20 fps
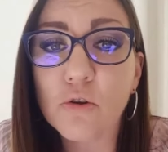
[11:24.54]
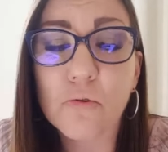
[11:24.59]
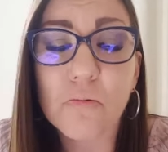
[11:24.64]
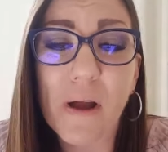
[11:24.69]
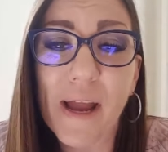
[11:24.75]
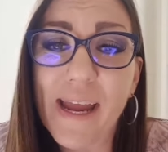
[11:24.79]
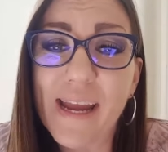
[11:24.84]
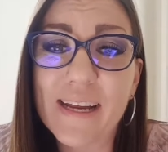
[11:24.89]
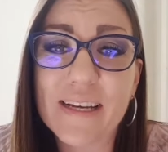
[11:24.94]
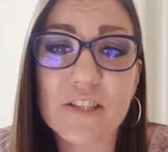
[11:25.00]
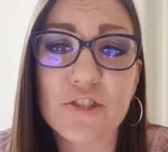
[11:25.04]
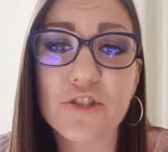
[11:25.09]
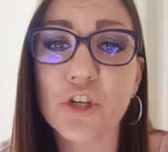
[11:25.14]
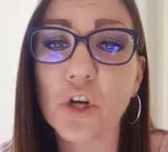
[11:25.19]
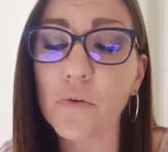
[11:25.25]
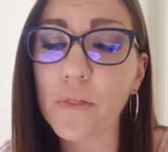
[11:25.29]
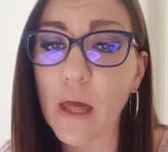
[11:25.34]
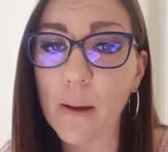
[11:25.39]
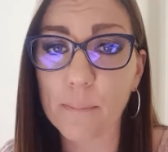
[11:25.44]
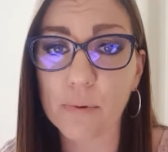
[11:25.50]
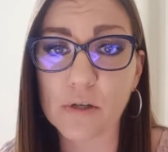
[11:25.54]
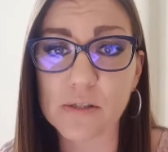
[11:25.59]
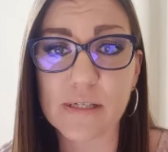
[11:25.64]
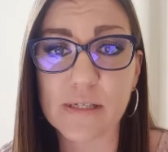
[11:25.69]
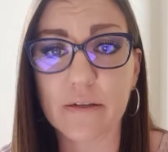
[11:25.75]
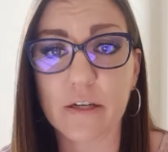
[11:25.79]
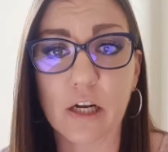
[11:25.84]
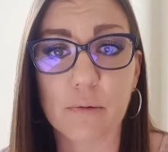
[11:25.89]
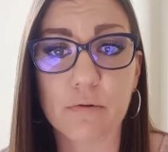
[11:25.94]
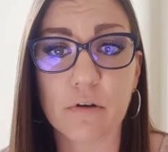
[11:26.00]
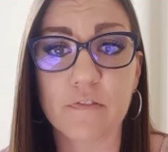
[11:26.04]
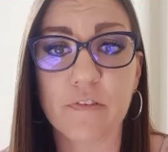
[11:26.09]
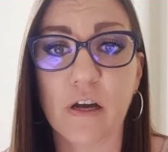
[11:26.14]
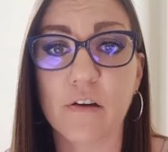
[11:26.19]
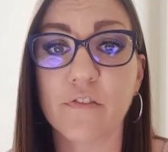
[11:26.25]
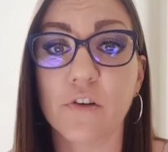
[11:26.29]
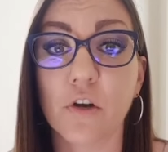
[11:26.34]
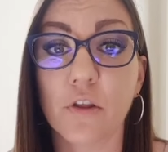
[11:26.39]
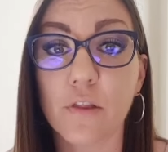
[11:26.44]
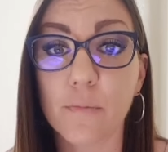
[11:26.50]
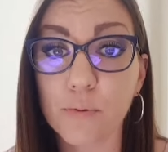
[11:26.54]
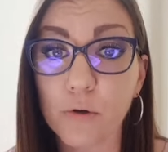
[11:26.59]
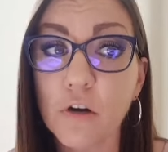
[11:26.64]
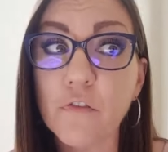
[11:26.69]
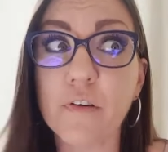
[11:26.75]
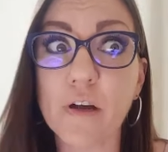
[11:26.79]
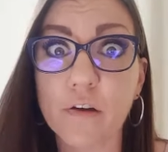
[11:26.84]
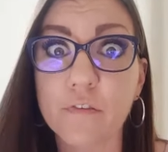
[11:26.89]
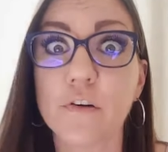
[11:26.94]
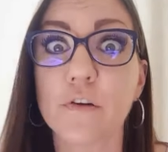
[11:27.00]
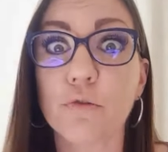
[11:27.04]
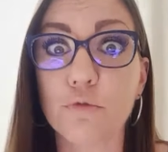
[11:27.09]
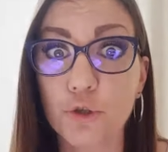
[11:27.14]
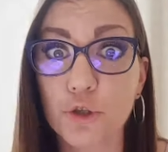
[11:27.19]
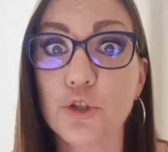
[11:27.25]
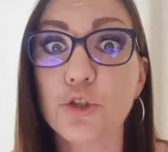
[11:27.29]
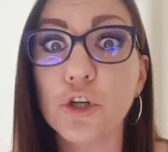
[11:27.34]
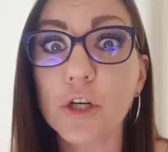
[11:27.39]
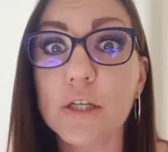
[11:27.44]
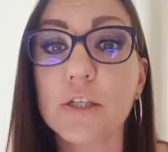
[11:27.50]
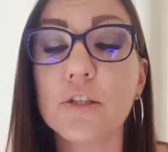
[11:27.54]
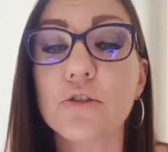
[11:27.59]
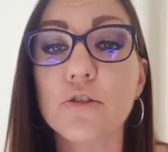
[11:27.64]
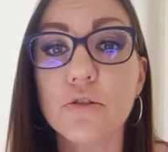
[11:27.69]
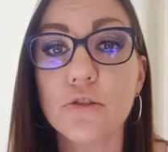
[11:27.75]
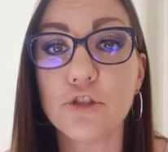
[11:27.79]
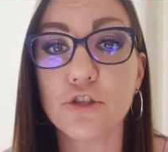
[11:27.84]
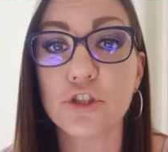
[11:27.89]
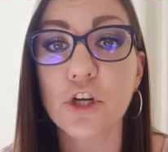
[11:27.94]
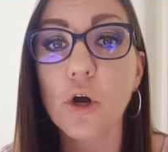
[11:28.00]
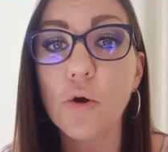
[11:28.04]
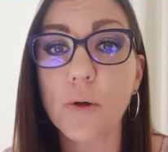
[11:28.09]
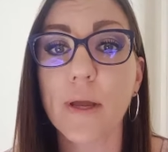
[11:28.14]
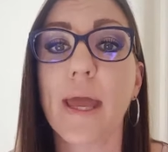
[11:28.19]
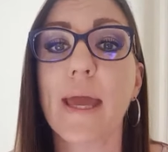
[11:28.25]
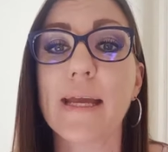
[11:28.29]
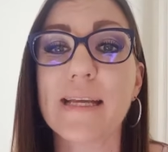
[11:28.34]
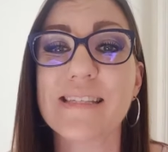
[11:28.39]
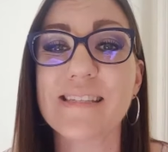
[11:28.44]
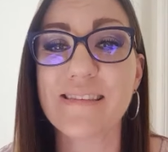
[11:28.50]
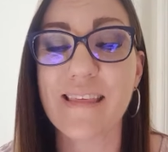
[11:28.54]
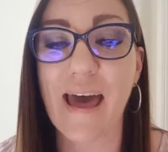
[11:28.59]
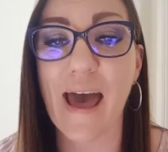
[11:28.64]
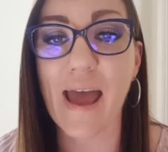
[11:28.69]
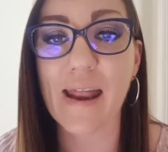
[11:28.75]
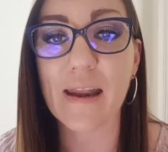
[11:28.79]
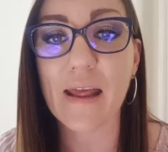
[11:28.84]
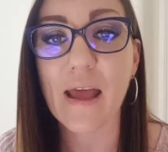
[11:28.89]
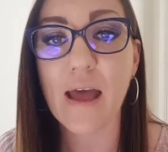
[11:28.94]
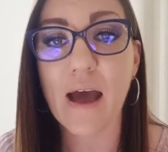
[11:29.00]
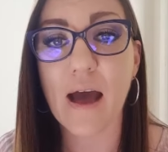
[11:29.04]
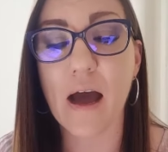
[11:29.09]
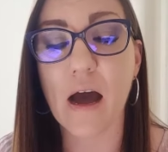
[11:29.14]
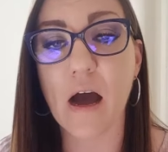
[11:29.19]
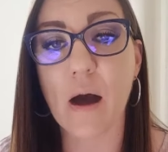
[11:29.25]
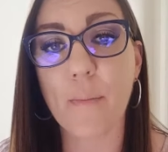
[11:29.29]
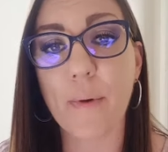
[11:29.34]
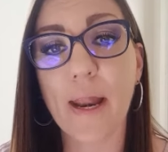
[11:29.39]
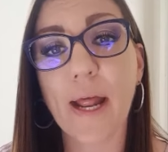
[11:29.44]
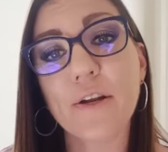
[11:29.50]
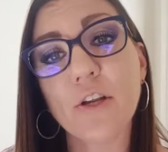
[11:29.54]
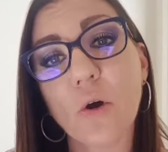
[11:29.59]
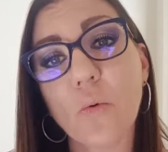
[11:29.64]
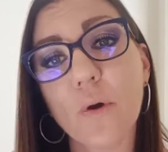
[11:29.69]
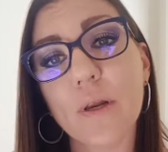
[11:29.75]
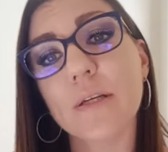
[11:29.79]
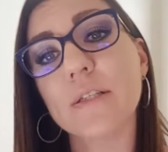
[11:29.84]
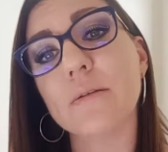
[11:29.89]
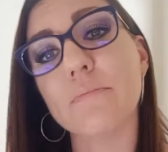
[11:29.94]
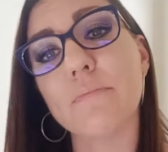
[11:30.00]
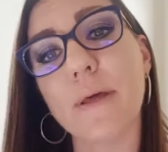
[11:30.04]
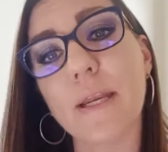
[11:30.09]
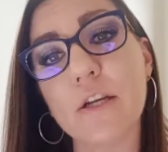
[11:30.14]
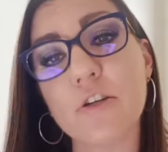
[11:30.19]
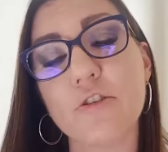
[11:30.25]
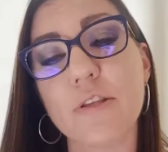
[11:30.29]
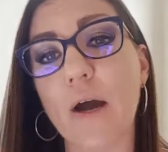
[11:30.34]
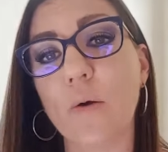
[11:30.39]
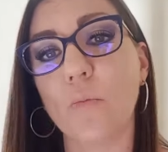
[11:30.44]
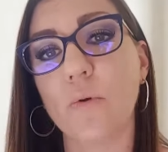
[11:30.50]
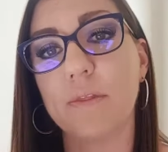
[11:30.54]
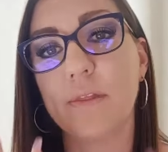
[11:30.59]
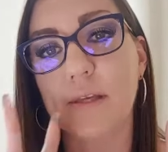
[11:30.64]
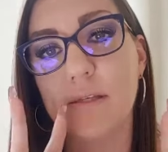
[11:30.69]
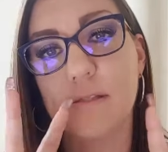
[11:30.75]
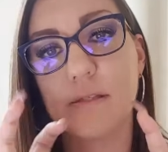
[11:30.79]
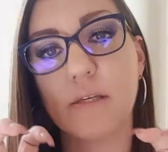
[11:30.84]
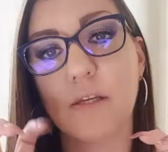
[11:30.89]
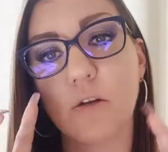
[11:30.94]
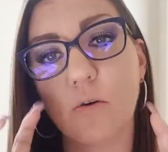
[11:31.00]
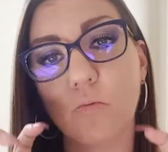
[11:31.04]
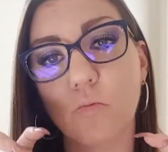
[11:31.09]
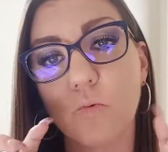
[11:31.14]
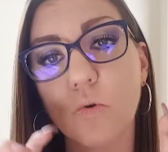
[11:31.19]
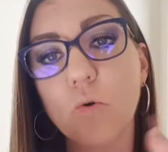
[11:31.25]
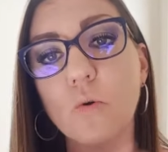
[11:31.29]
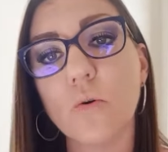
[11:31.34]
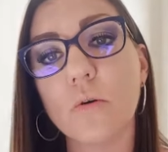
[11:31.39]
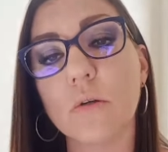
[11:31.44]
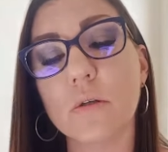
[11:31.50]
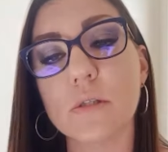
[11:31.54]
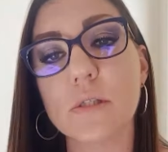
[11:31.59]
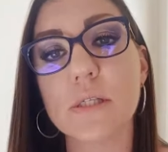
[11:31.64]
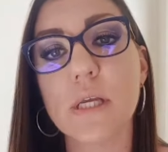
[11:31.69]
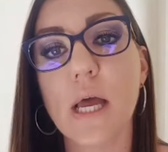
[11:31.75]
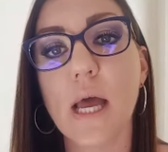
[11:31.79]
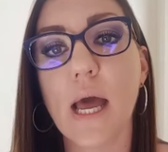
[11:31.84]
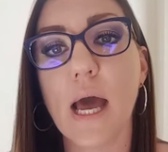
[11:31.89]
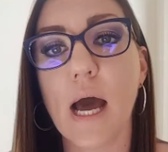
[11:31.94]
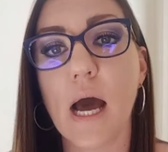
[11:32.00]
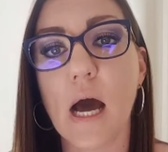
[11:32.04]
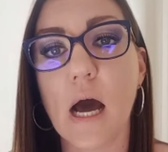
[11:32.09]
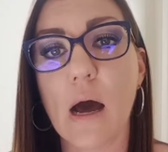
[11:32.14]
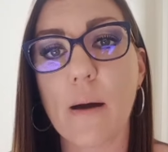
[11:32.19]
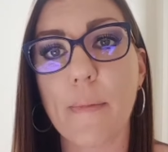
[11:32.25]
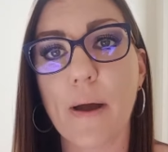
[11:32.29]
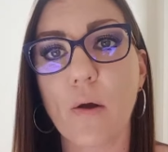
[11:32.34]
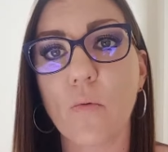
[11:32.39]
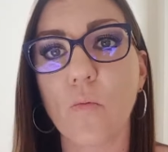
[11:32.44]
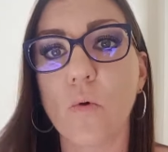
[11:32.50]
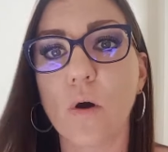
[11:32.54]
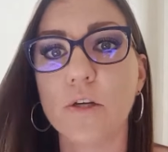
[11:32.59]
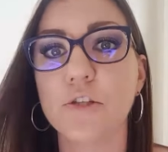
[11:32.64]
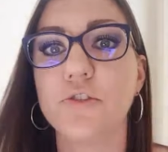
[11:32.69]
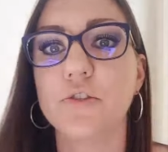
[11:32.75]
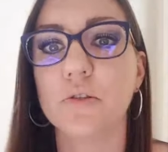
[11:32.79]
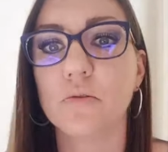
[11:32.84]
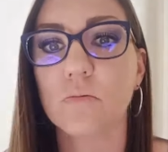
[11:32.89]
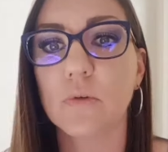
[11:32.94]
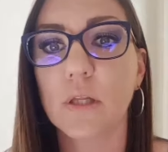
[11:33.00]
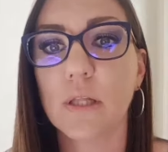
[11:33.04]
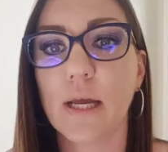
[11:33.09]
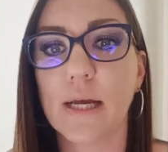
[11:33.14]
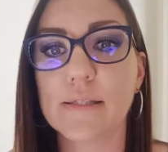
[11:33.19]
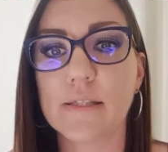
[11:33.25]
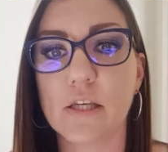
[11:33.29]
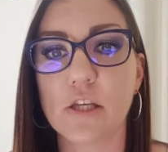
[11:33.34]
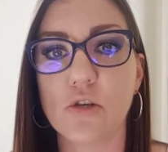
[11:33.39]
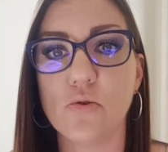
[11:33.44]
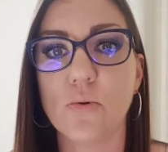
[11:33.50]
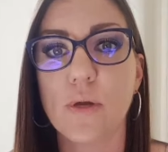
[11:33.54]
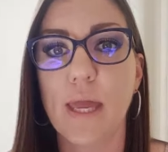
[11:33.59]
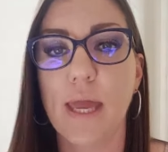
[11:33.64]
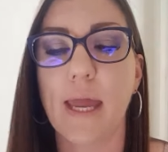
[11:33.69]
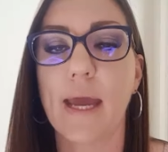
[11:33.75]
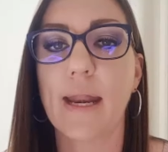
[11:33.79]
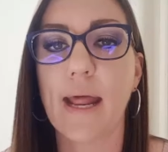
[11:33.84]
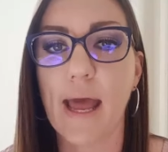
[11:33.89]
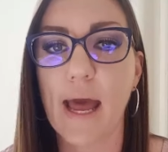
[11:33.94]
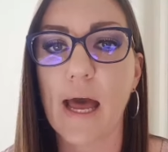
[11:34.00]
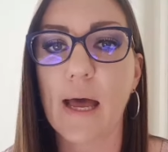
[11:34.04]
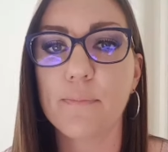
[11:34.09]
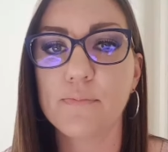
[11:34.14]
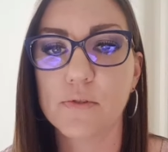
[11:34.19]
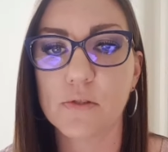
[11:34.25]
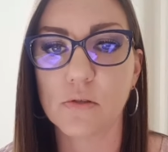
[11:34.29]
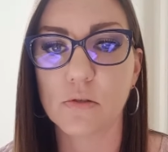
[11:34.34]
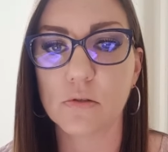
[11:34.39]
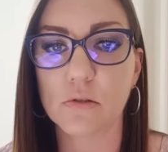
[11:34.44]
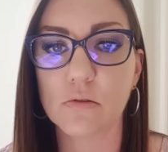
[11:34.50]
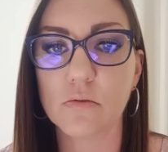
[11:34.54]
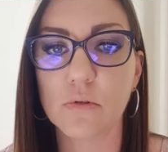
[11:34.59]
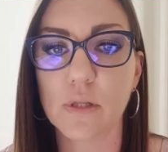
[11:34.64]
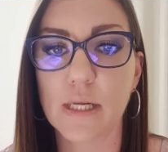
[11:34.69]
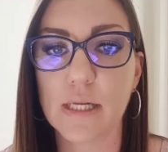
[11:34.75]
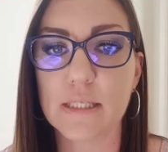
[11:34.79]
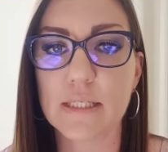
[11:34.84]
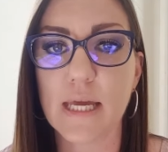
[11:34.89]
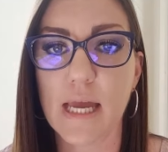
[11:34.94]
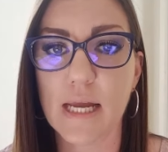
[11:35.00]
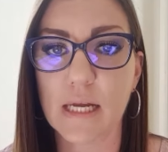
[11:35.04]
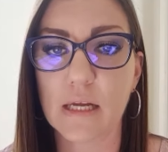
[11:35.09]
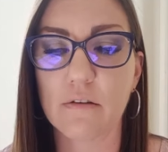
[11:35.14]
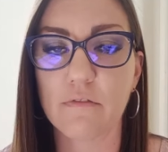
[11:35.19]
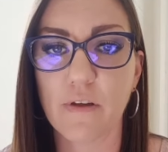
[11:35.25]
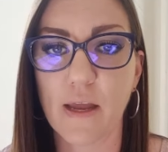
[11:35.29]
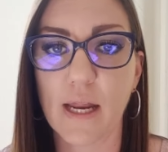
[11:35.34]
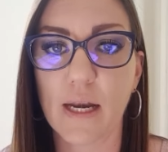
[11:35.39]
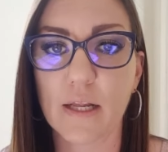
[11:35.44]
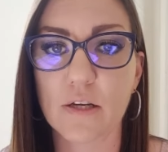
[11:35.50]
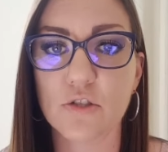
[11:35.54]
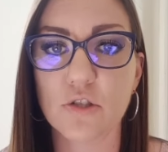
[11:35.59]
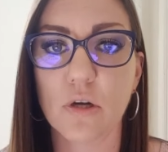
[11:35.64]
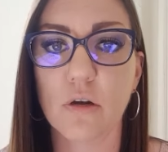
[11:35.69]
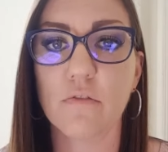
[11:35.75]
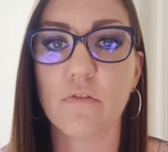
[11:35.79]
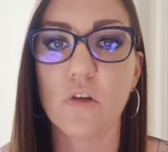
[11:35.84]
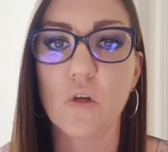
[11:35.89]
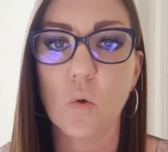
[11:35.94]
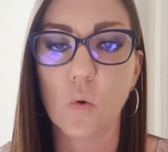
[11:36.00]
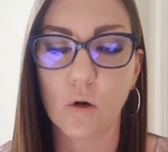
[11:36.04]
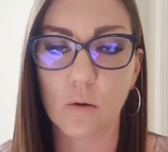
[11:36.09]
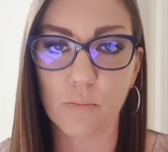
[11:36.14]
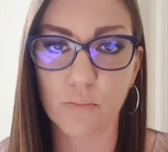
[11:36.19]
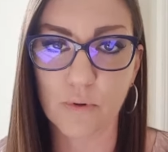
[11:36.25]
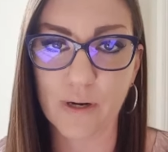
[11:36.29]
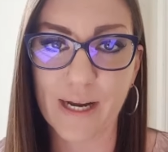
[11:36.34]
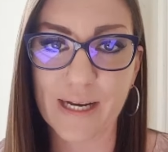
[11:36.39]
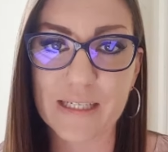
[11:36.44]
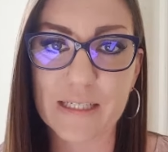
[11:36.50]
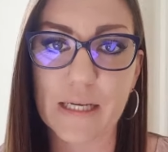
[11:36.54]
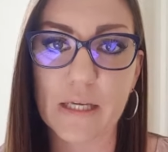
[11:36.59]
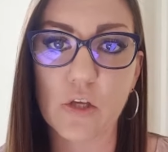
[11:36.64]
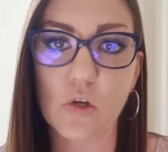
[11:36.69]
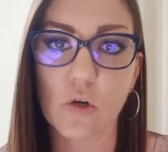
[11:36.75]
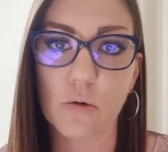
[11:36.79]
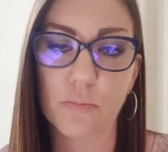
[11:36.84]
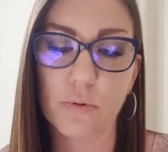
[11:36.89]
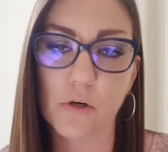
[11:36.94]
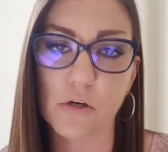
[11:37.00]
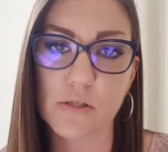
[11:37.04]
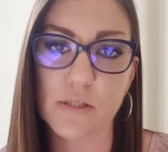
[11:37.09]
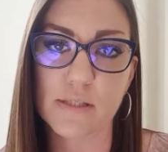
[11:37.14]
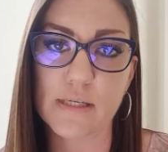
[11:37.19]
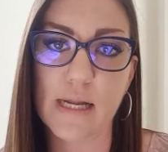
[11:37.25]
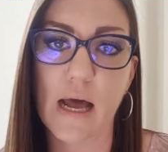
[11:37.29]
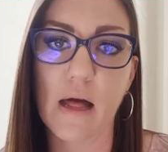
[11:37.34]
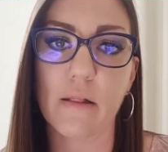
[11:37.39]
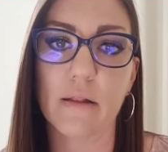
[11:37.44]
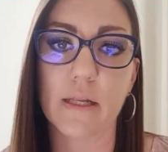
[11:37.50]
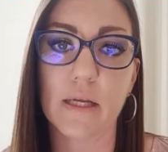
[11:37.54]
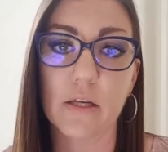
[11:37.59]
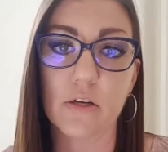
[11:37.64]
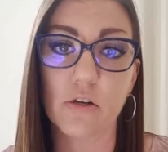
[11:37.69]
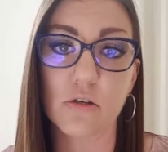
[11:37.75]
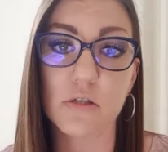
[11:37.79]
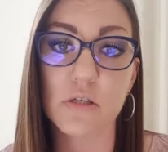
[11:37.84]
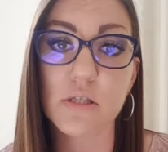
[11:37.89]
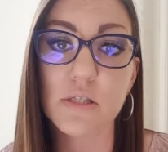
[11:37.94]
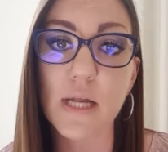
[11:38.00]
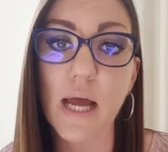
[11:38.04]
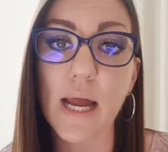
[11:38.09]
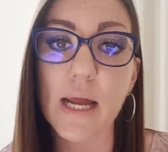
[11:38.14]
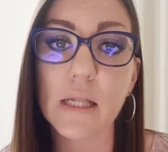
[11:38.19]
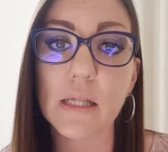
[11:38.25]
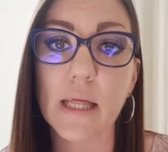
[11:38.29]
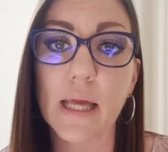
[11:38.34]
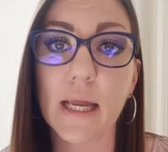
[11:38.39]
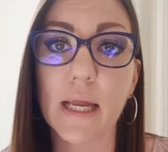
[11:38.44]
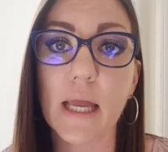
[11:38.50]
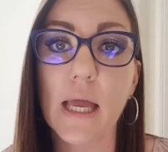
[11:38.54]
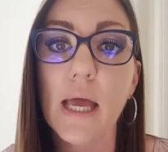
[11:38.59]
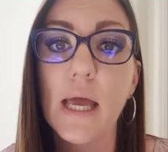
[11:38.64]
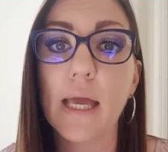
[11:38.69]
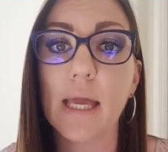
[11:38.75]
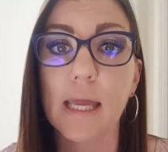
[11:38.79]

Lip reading: great, show that personality in your profile photo. The profile photo should showcase that, and I don't want to diminish that with these, rules. I want you to realize that you can absolutely take advantage of your branding, your personality, and your styling